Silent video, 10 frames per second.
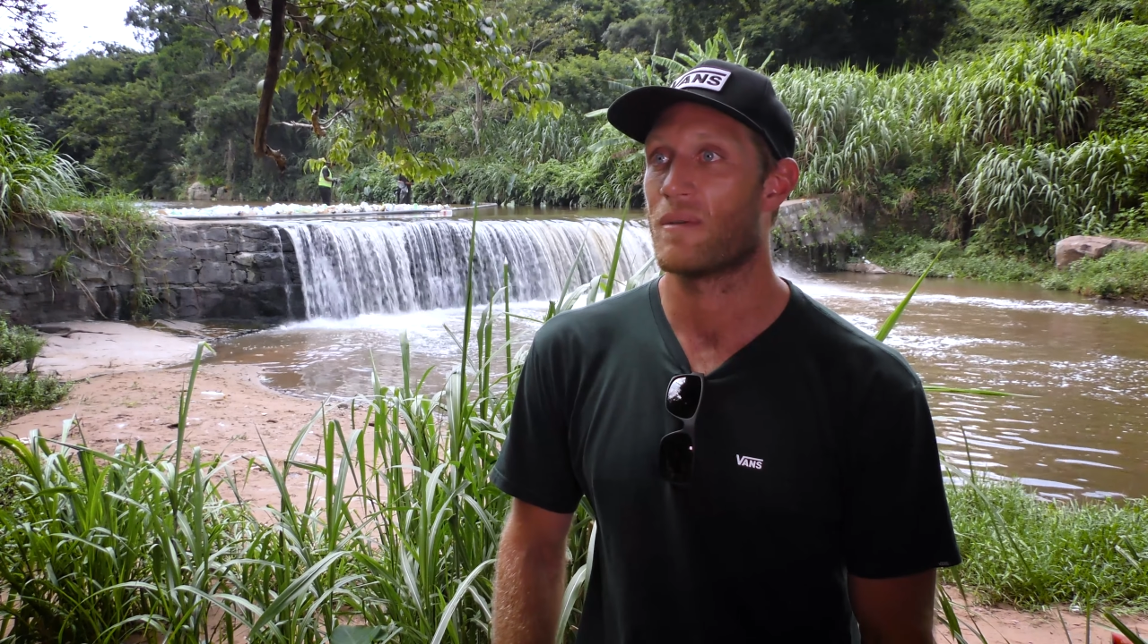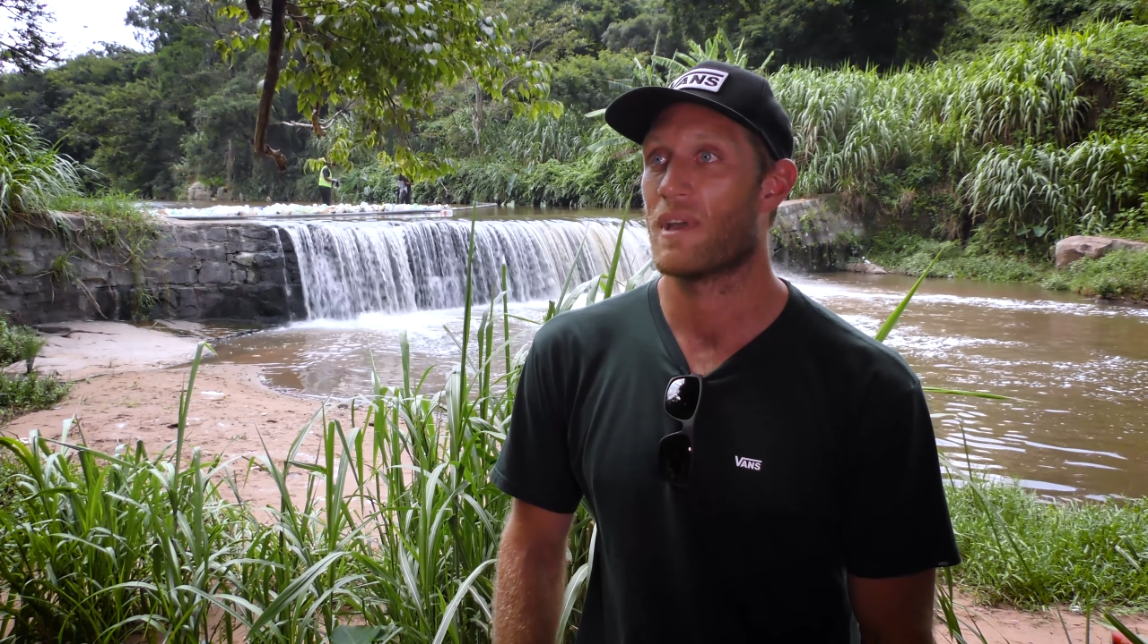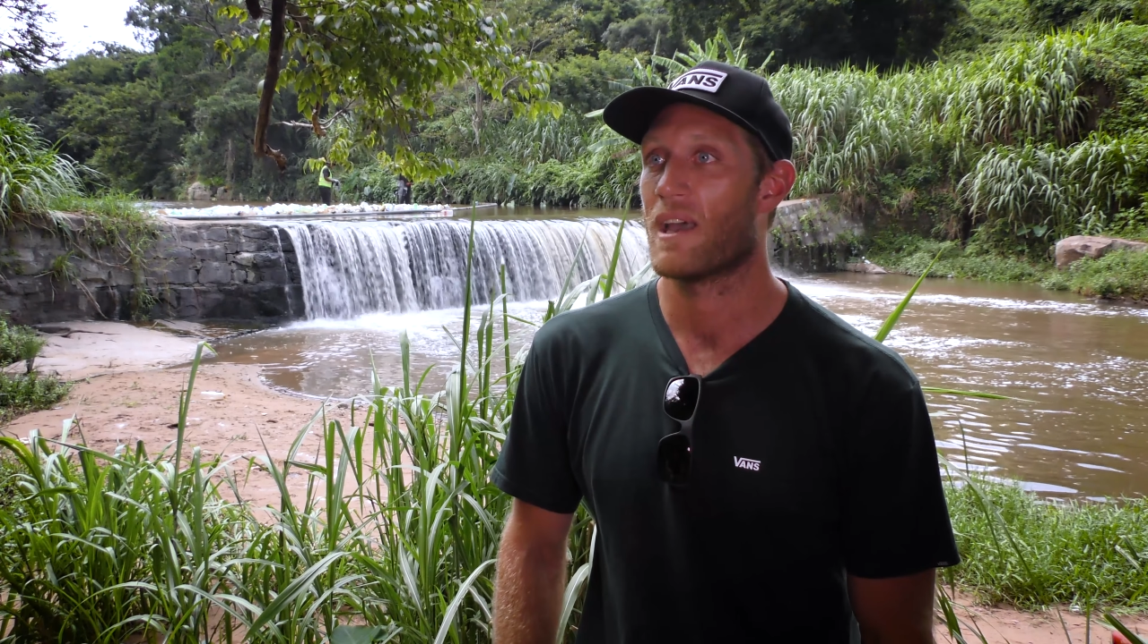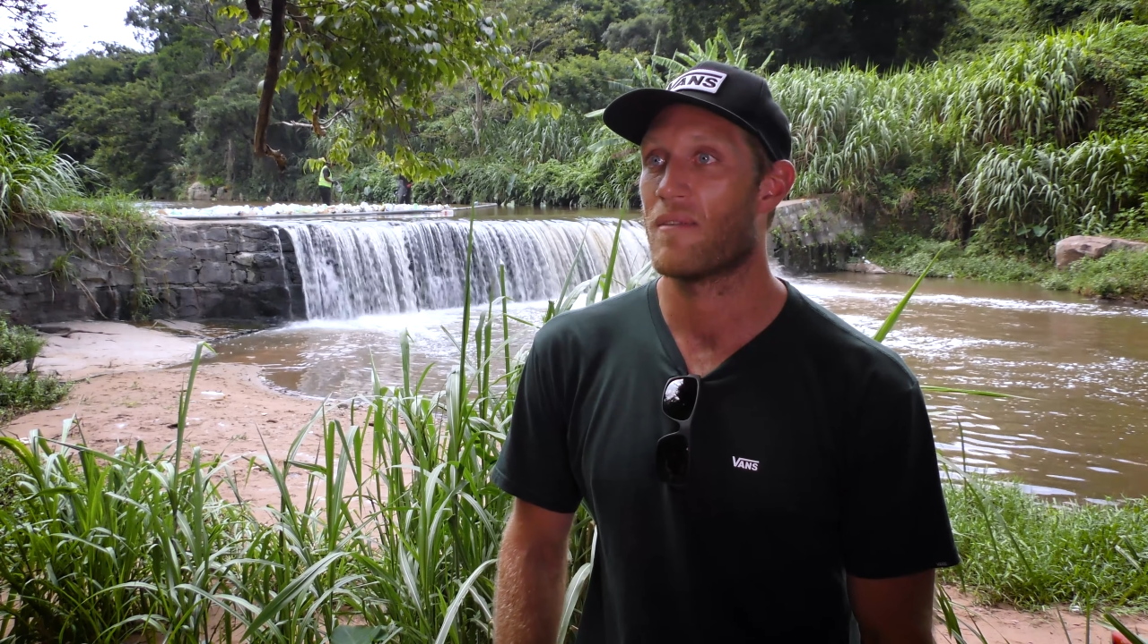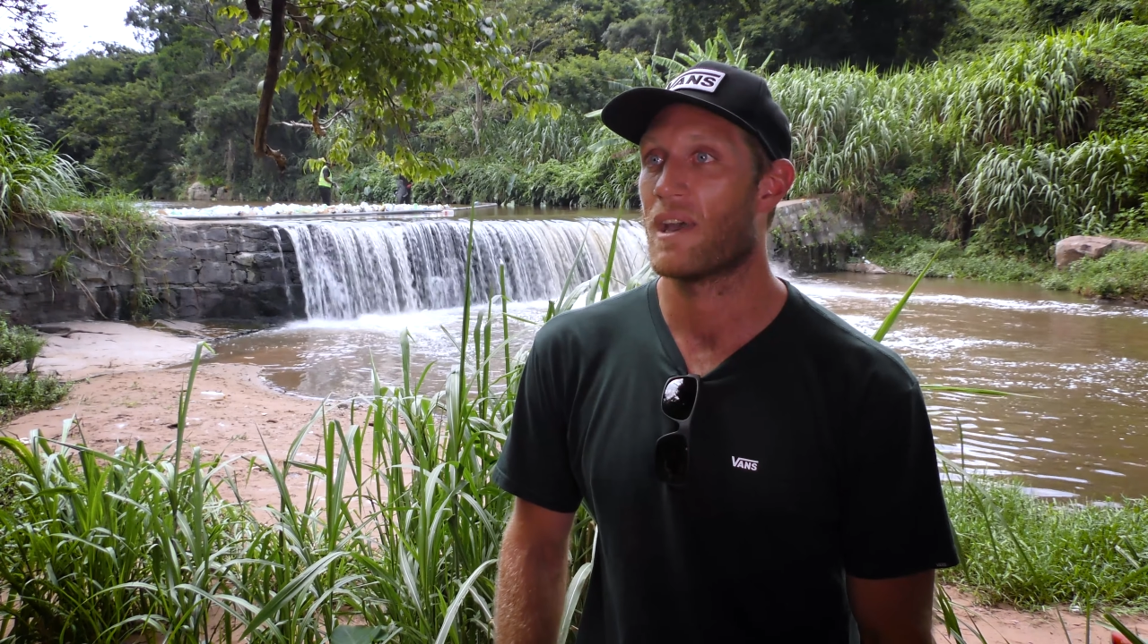we
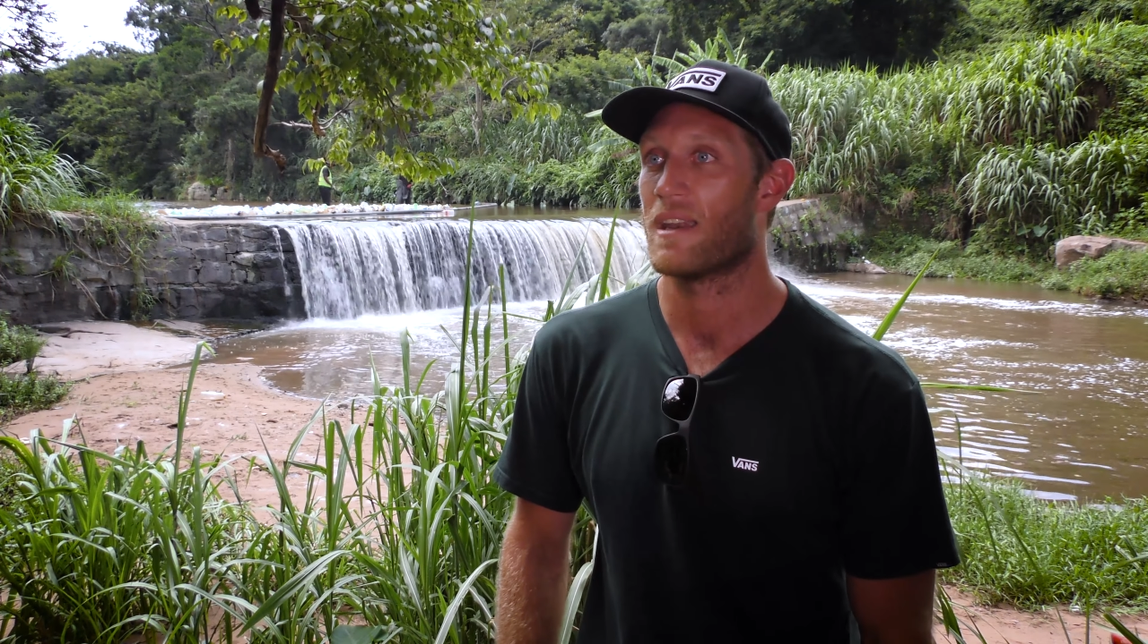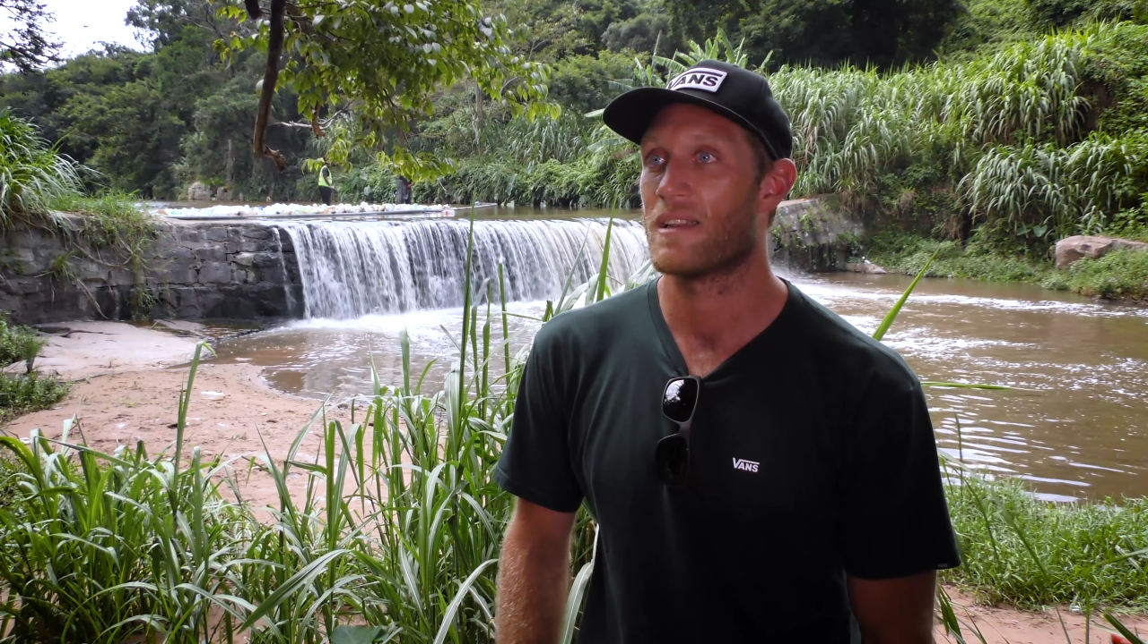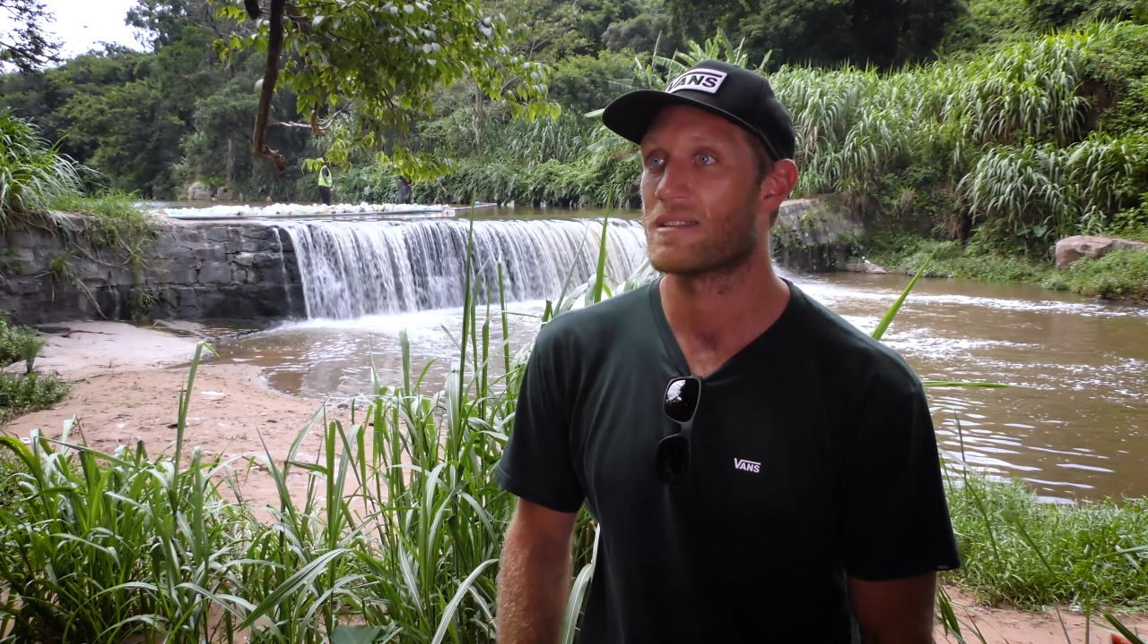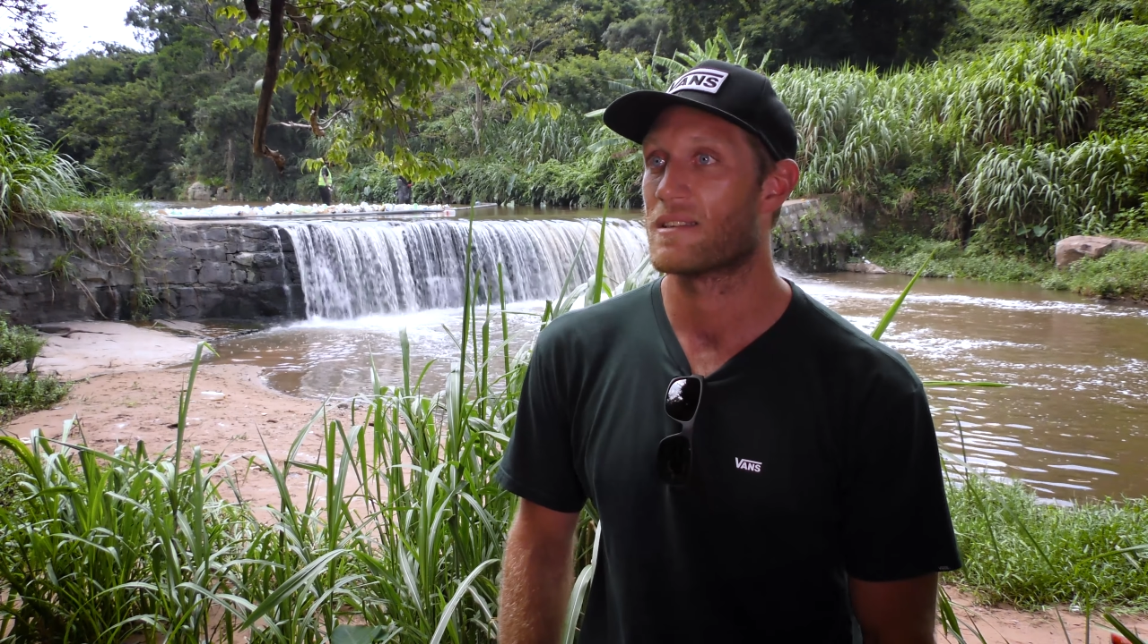have at it.